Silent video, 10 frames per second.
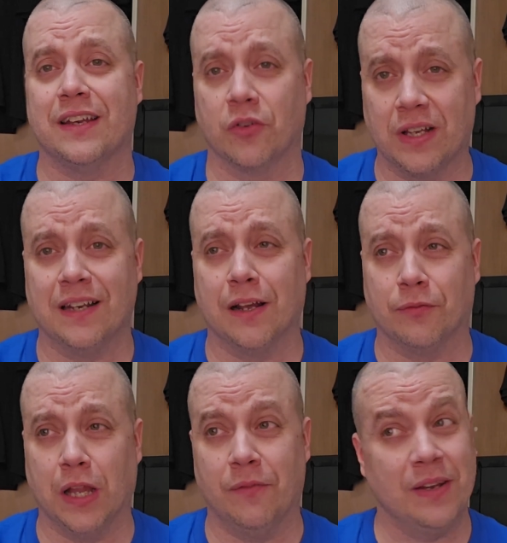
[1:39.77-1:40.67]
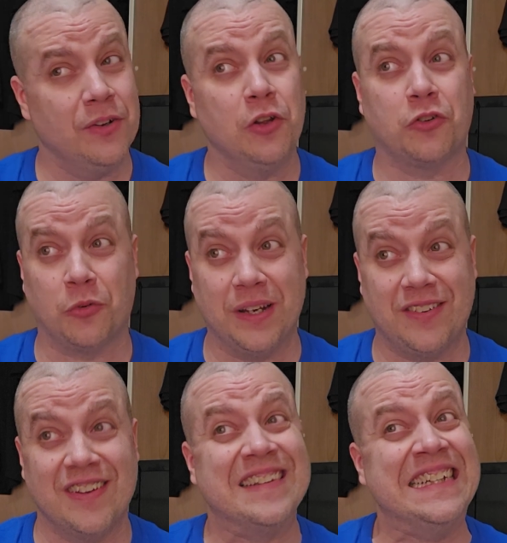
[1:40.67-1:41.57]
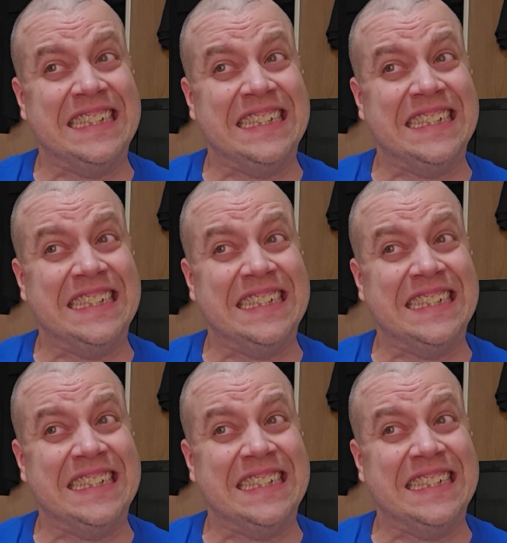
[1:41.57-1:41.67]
nearly enough love, even though Teresa's,